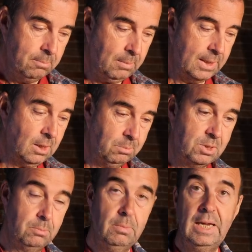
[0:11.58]
make up
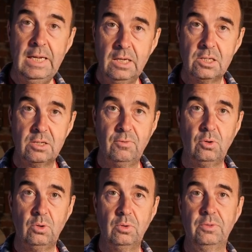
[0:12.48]
some eeks
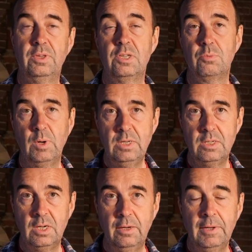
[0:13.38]
for this
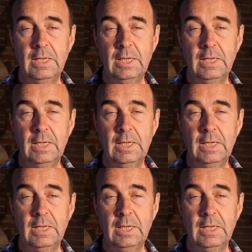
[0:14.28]
winter.